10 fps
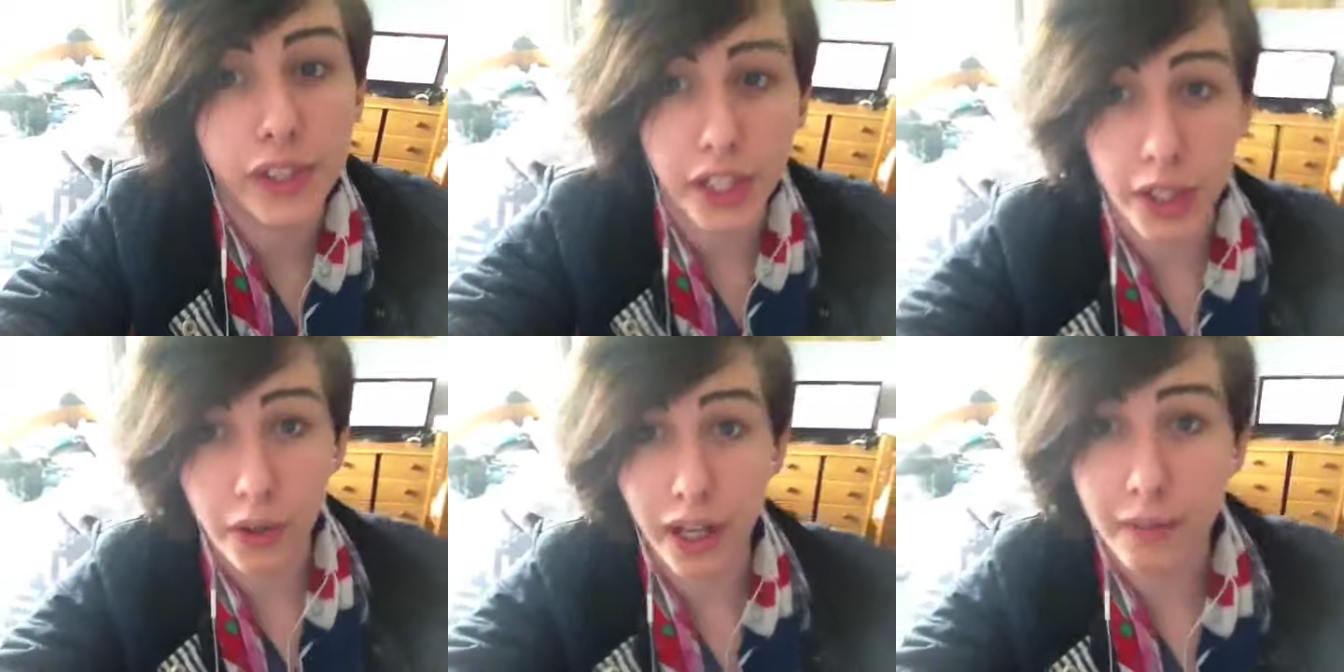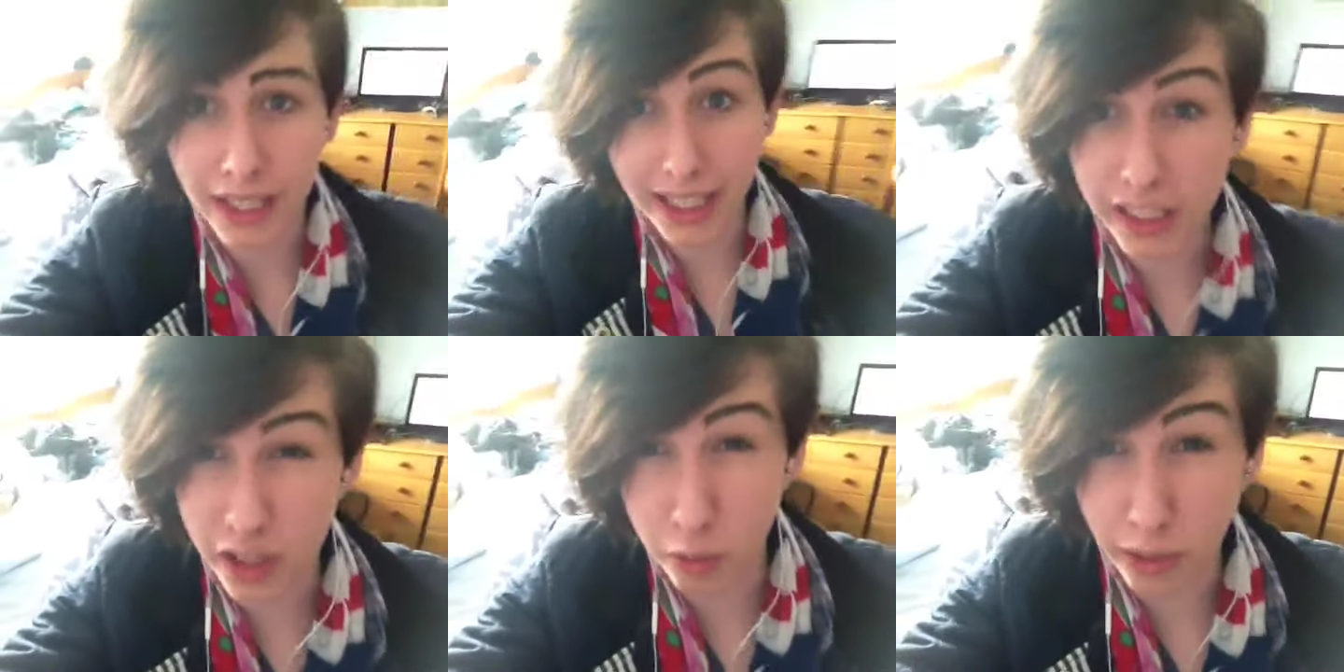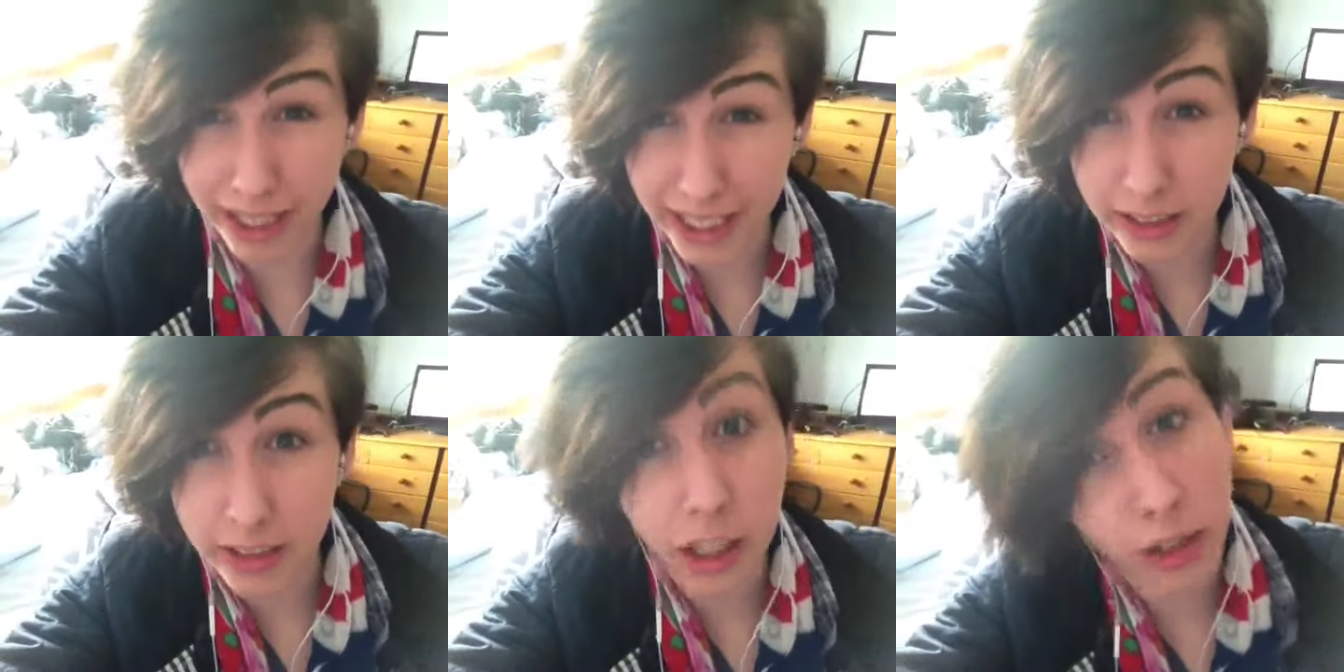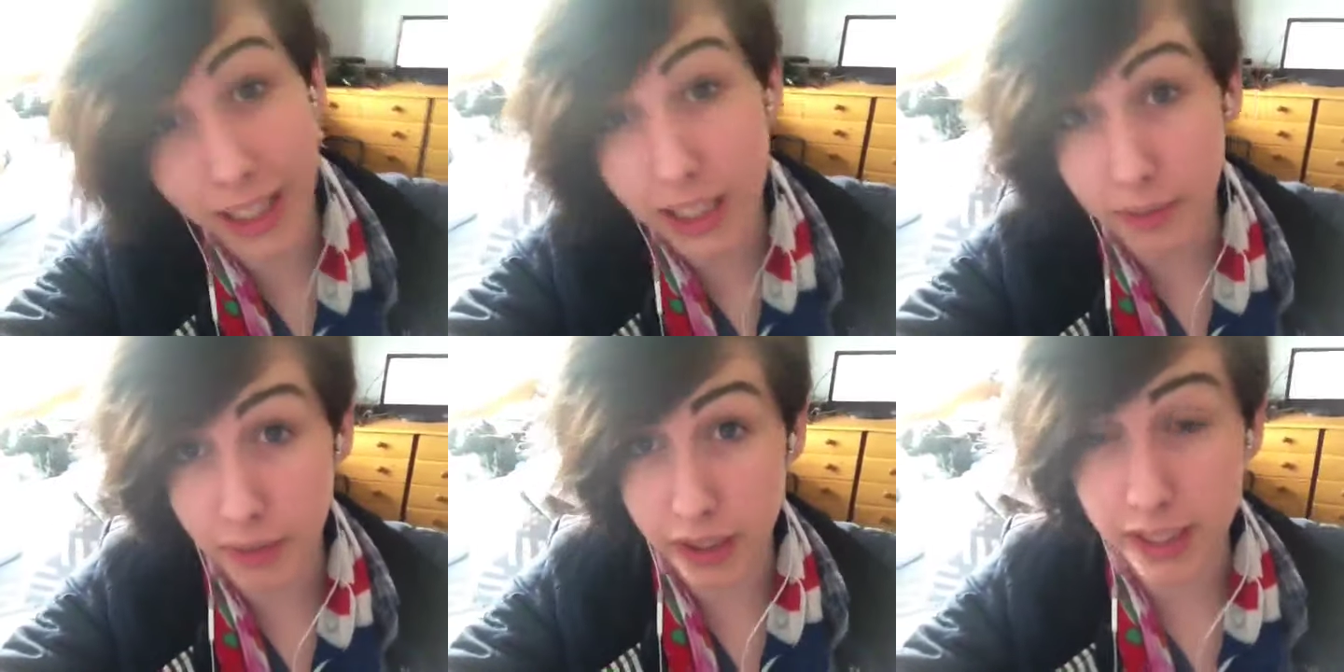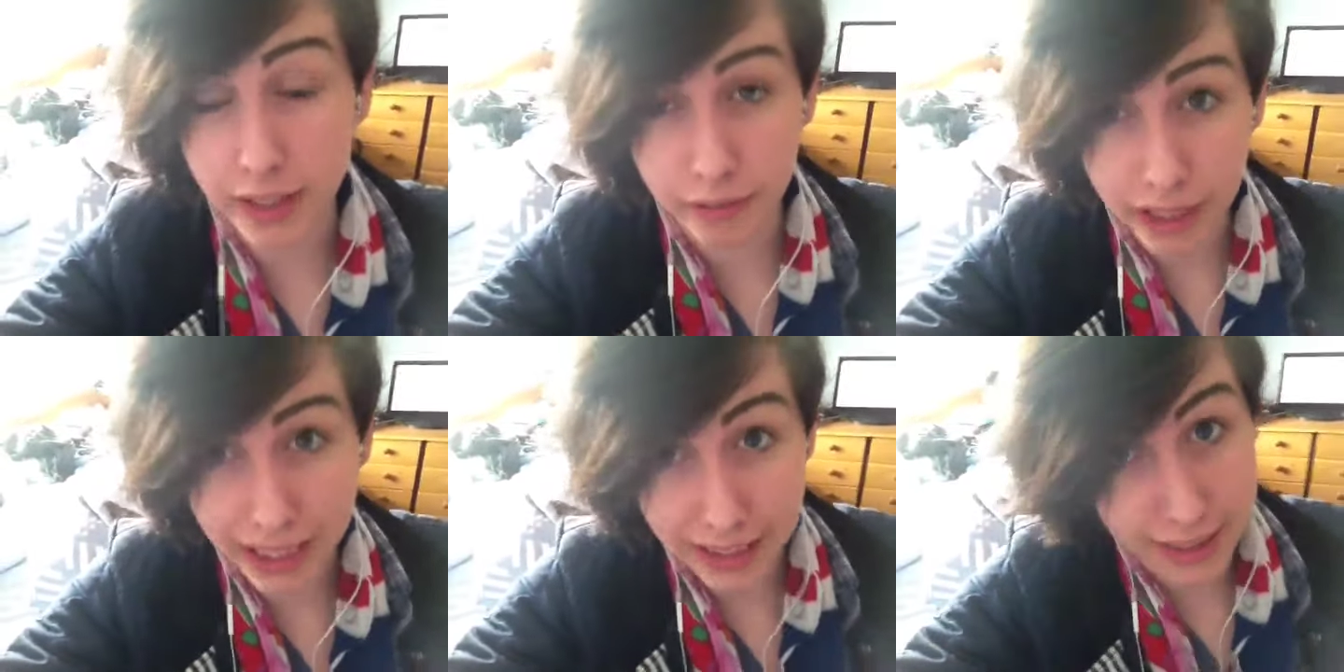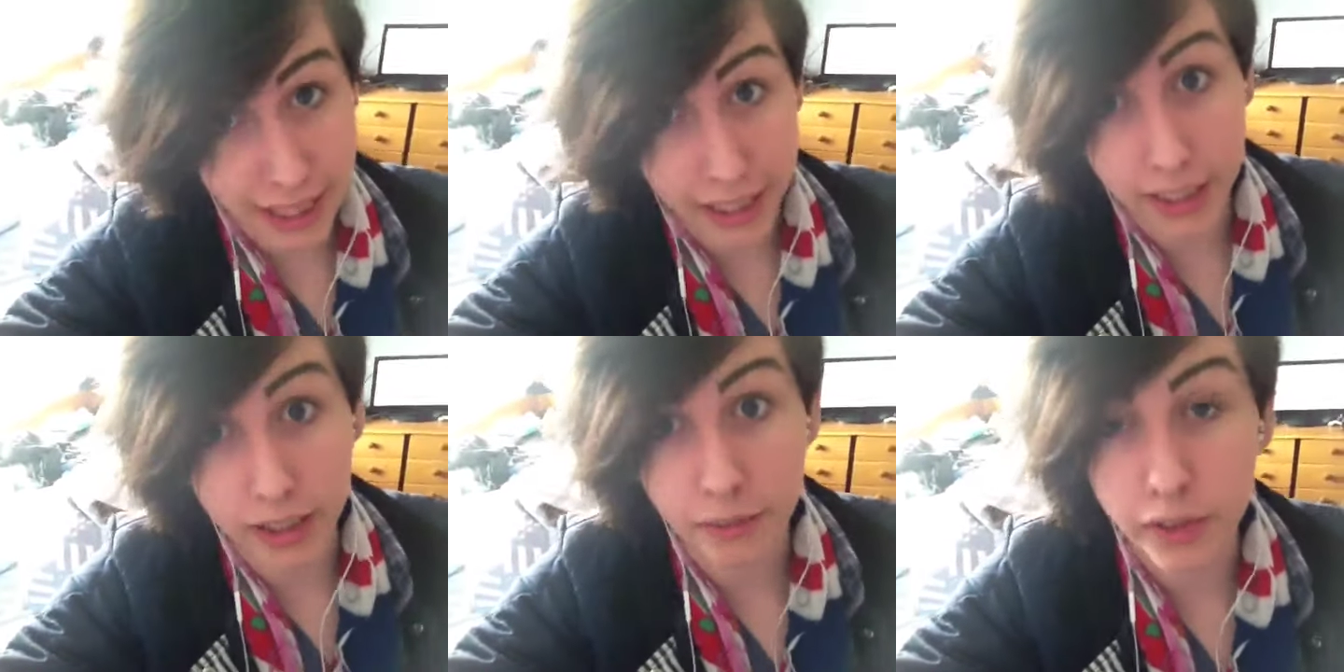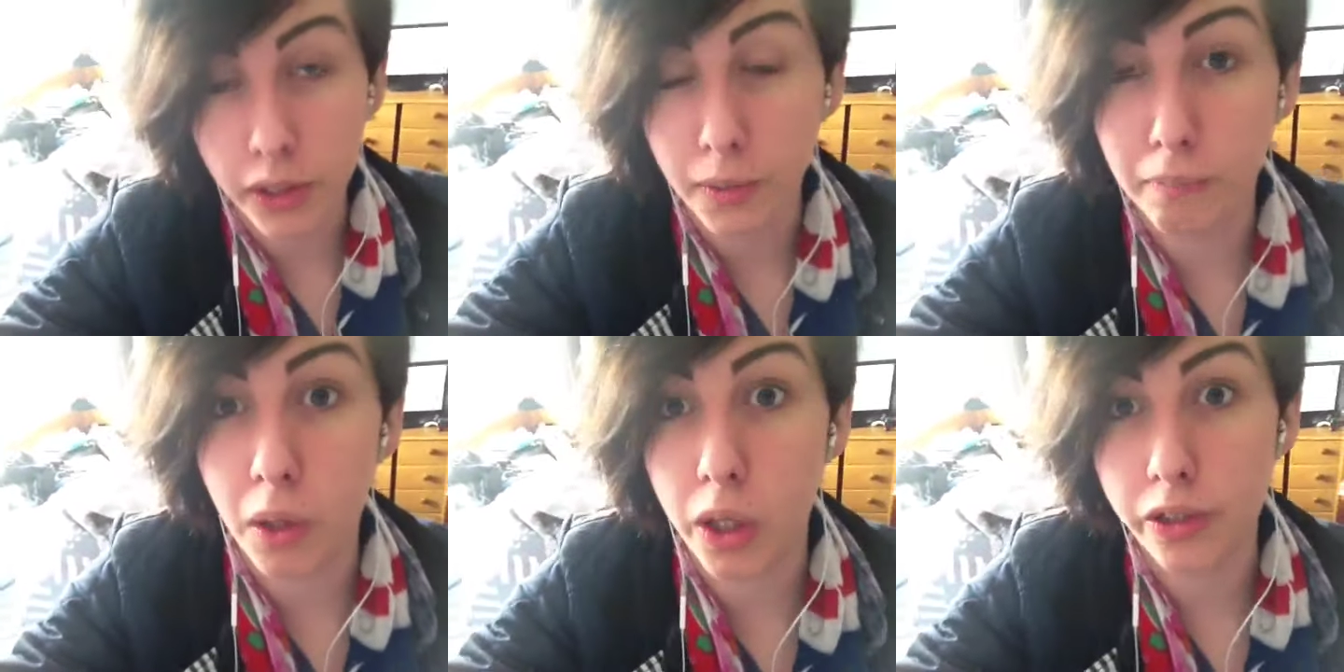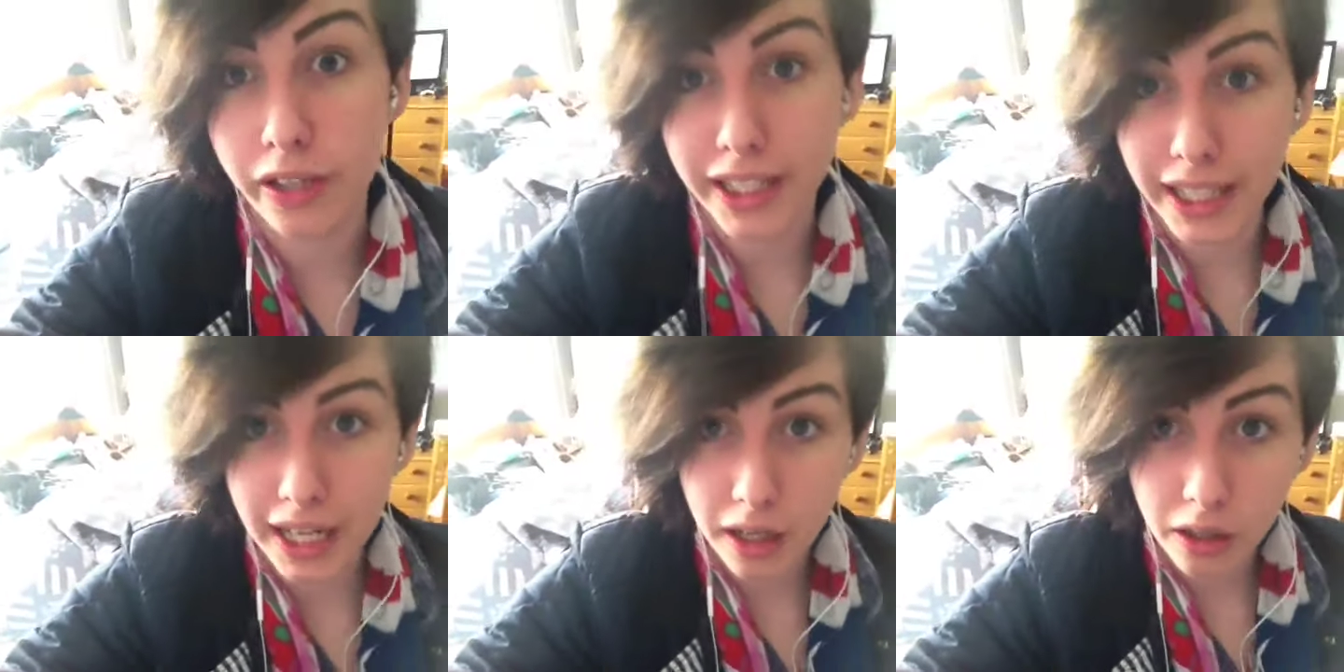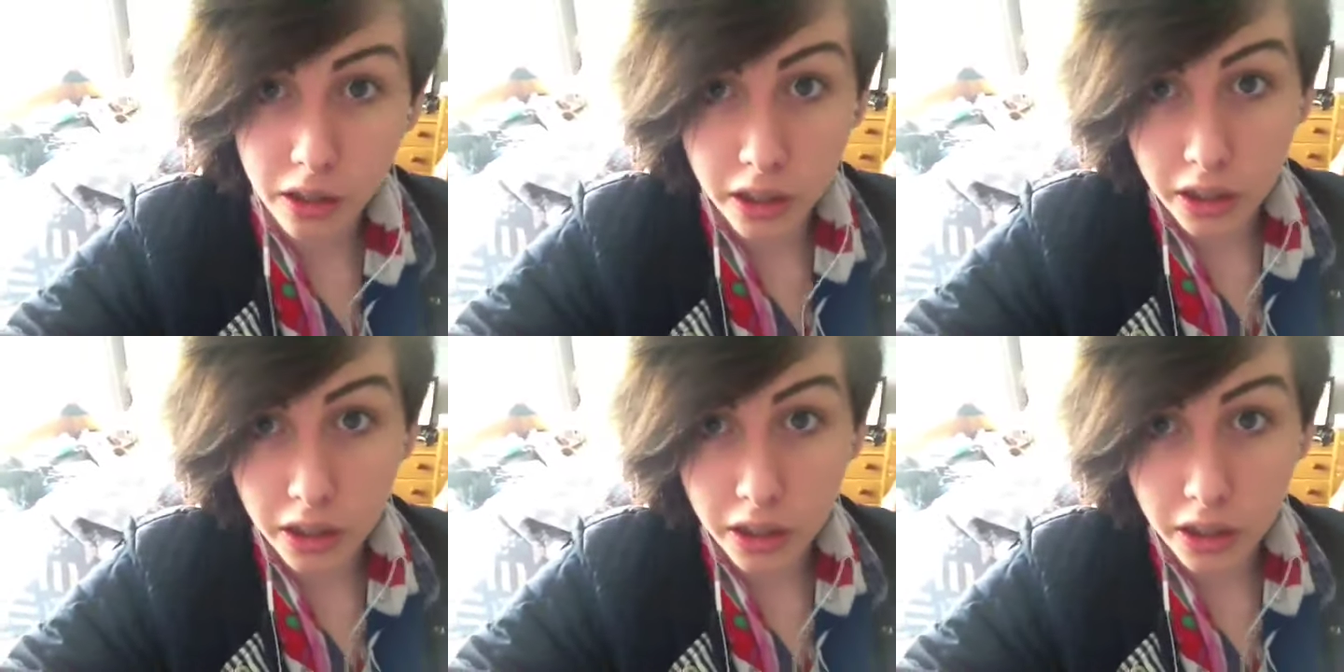so I'm like just waiting to go get the bus and I'm really excited. I'm so bored right now.